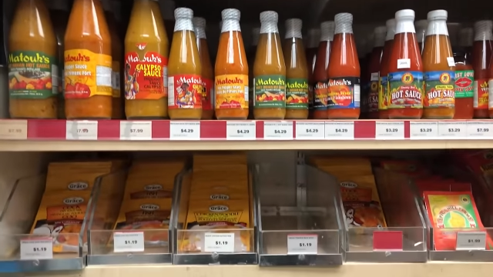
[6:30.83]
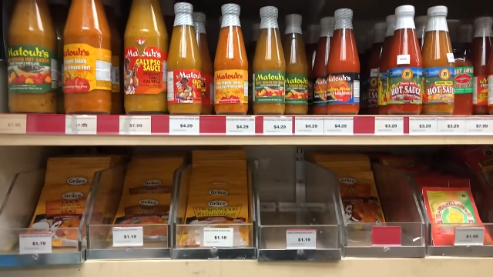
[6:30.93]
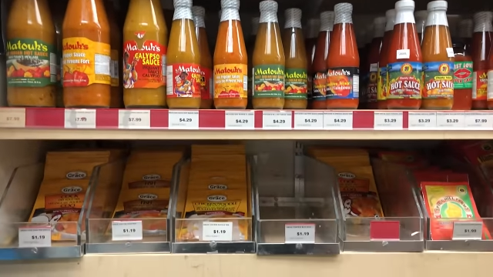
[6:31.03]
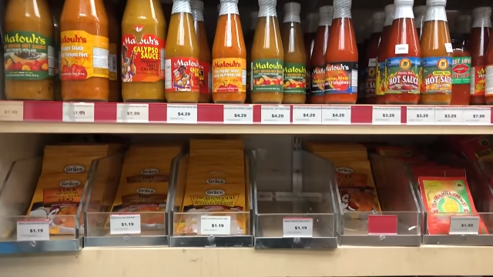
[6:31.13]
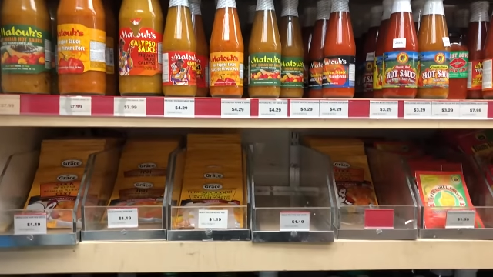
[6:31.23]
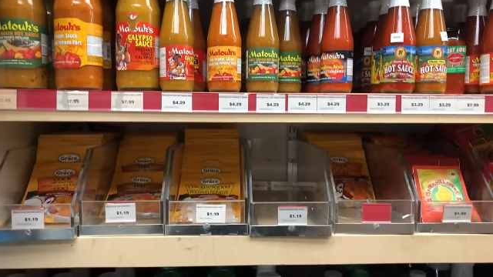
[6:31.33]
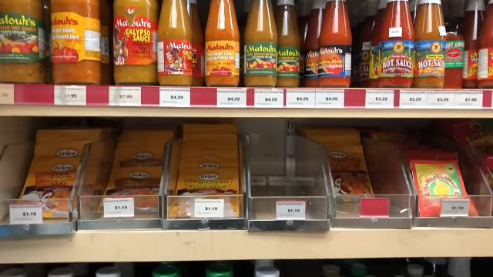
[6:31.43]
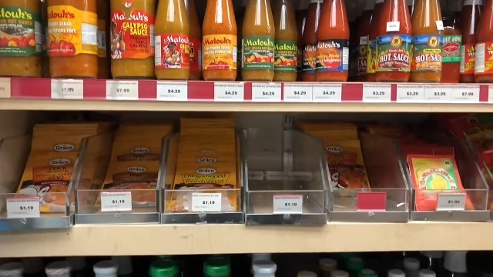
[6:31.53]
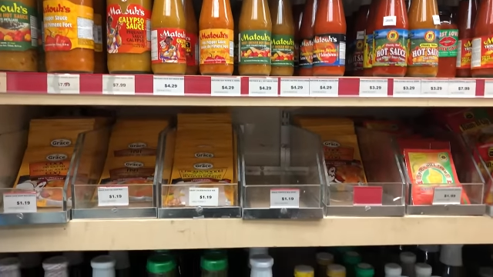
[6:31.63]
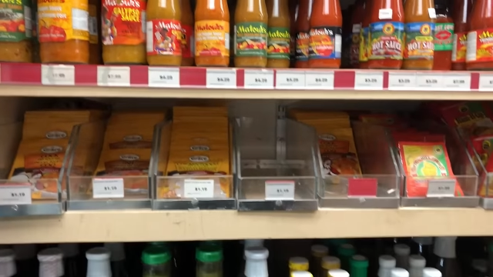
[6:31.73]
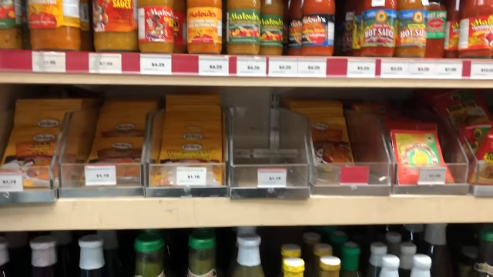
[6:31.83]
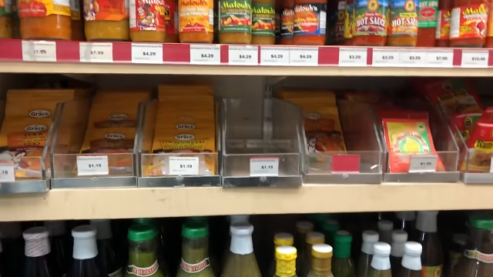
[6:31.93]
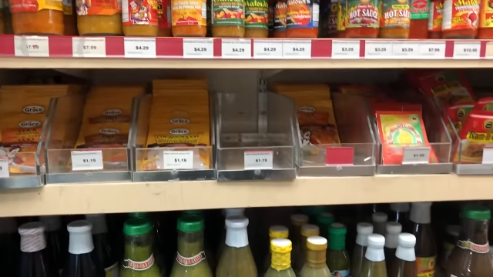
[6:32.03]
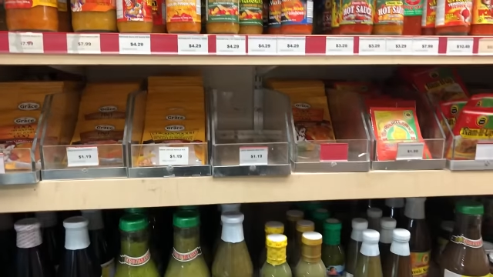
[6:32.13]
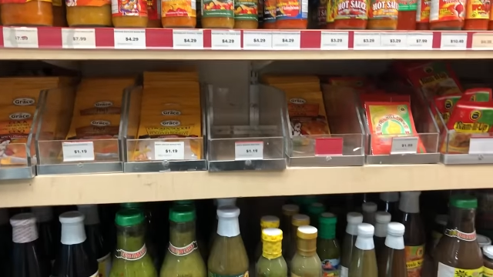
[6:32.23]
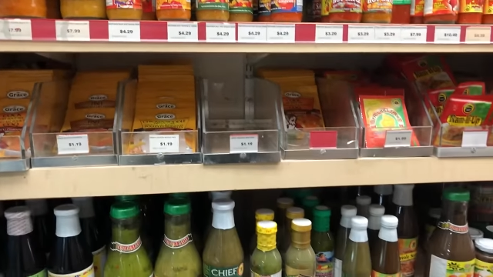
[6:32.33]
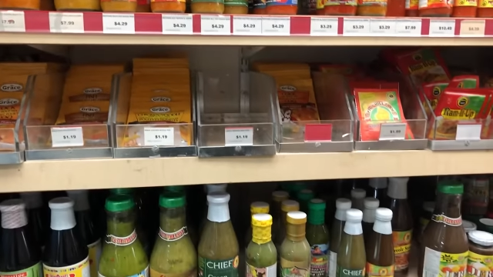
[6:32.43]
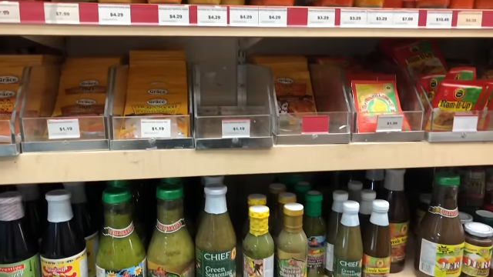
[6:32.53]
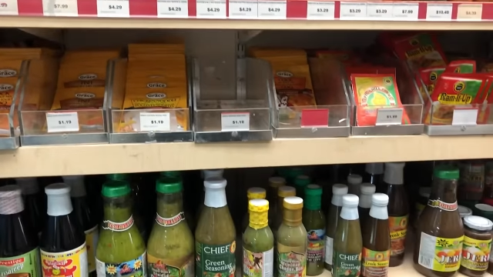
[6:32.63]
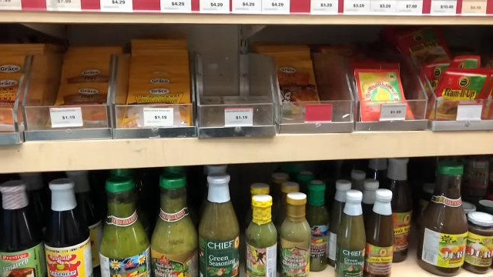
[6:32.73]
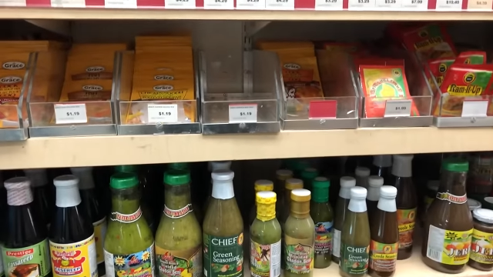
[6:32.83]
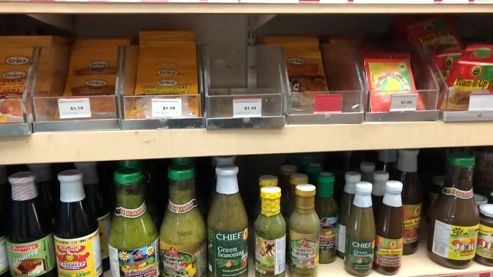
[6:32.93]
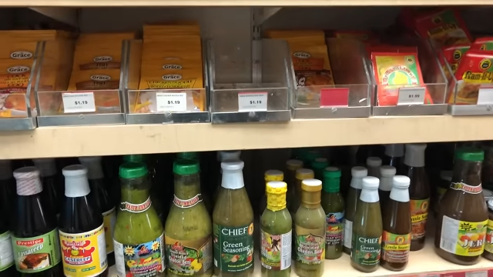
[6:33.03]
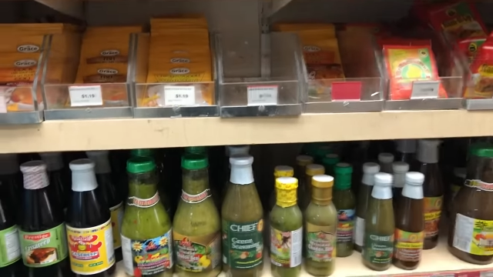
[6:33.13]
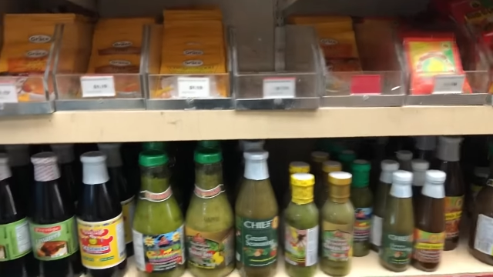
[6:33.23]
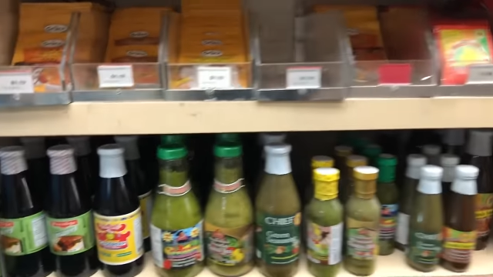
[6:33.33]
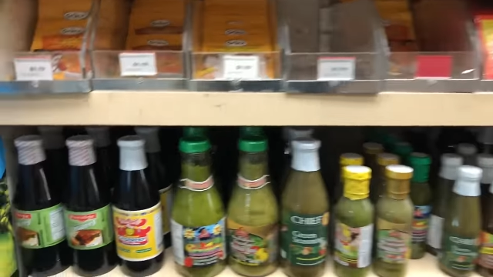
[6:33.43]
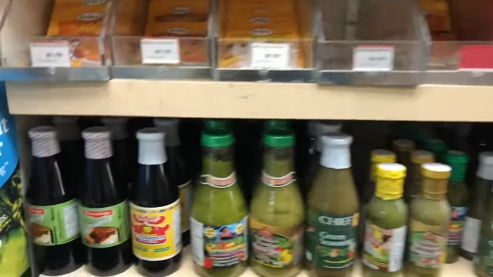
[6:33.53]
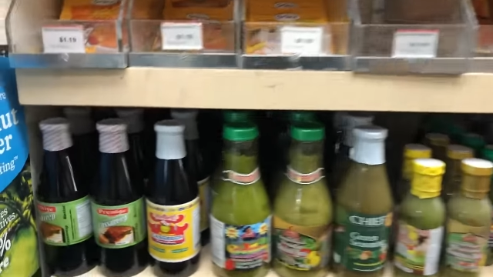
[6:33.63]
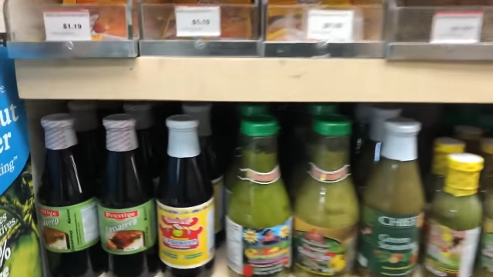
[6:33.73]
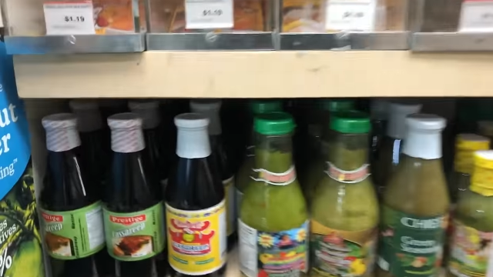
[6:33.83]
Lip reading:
(no speaker visible)